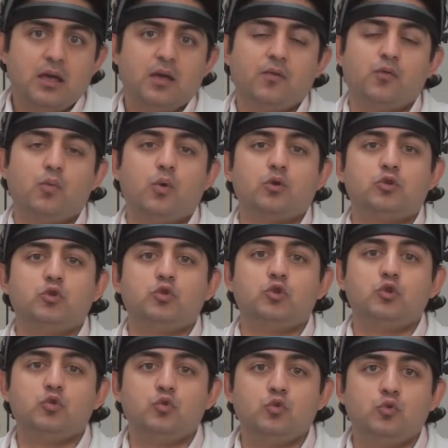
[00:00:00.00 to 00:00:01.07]
If you want to
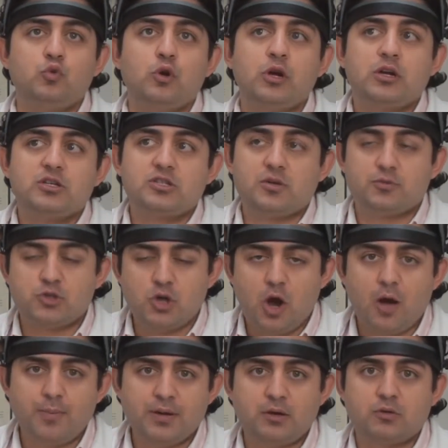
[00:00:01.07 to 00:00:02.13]
do some
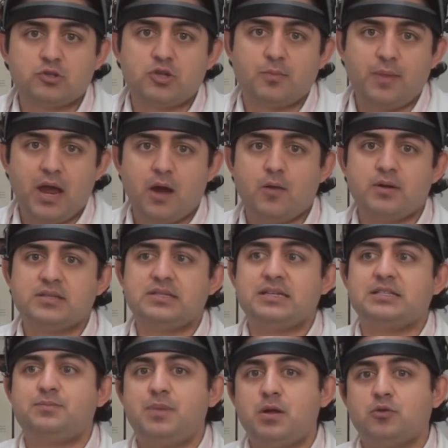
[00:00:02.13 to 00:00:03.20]
shopping or some errands,
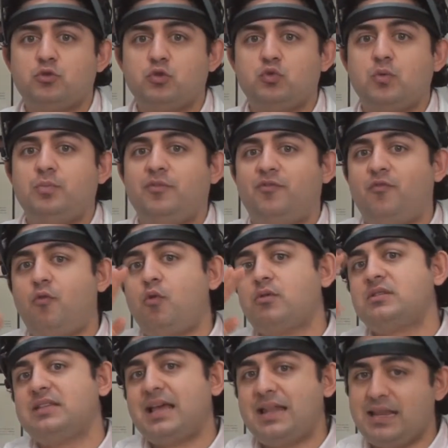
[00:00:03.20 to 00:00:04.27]
it's better to do it before
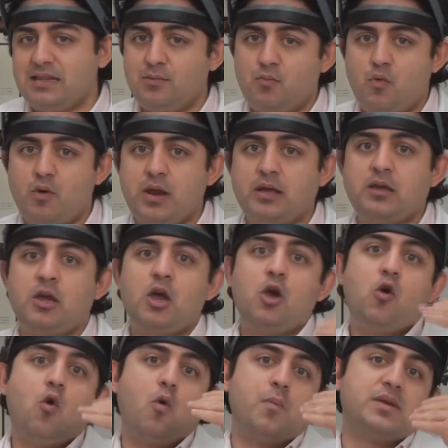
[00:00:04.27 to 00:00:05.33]
10 in the morning
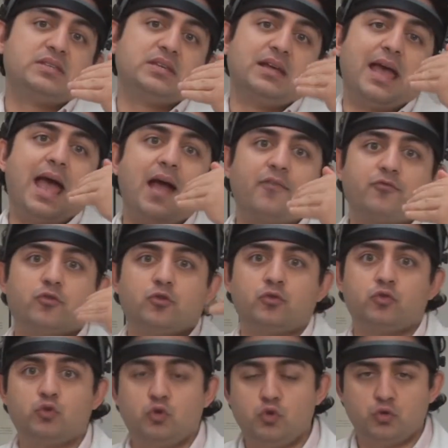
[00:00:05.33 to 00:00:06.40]
or basically after
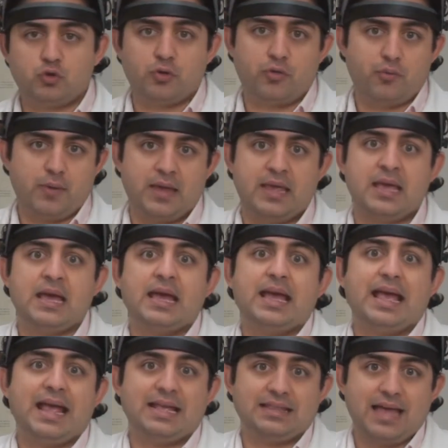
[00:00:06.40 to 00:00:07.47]
2 to 3
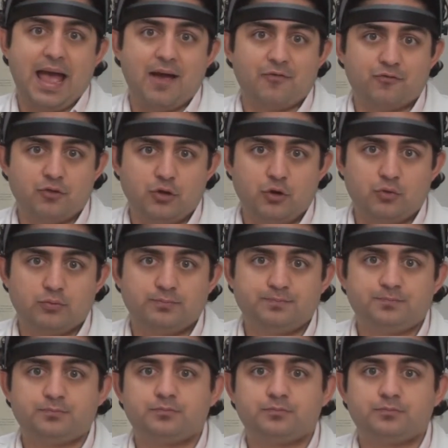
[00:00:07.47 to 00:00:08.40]
in the afternoon.